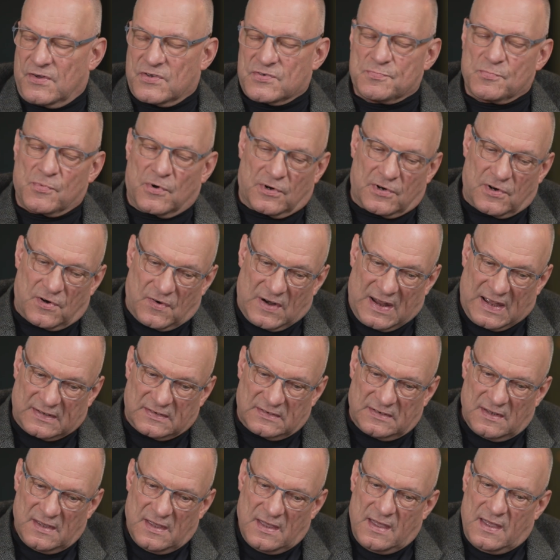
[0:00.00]
is more
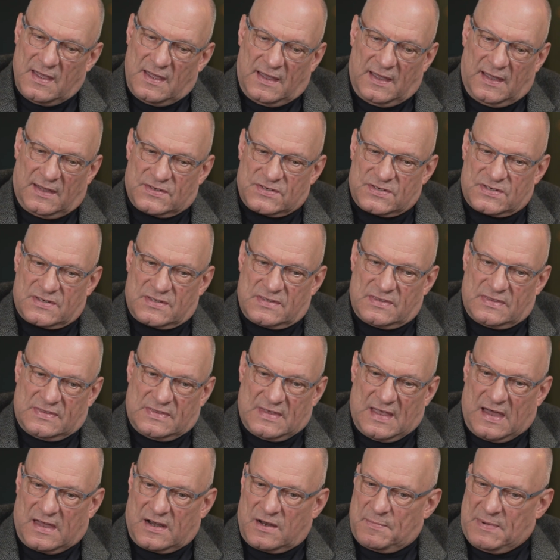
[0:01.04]
correct. It's
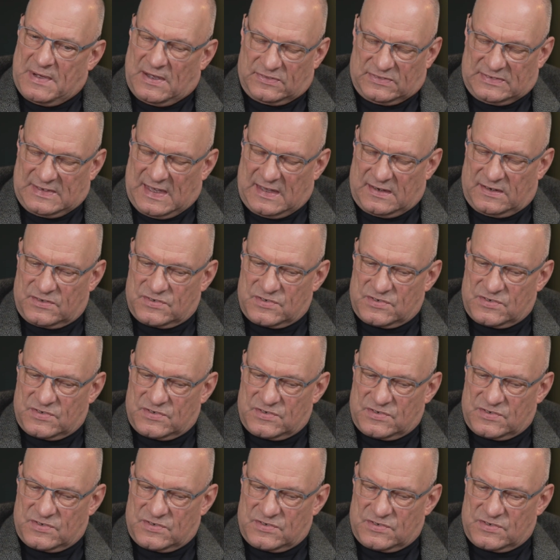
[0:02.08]
not about that.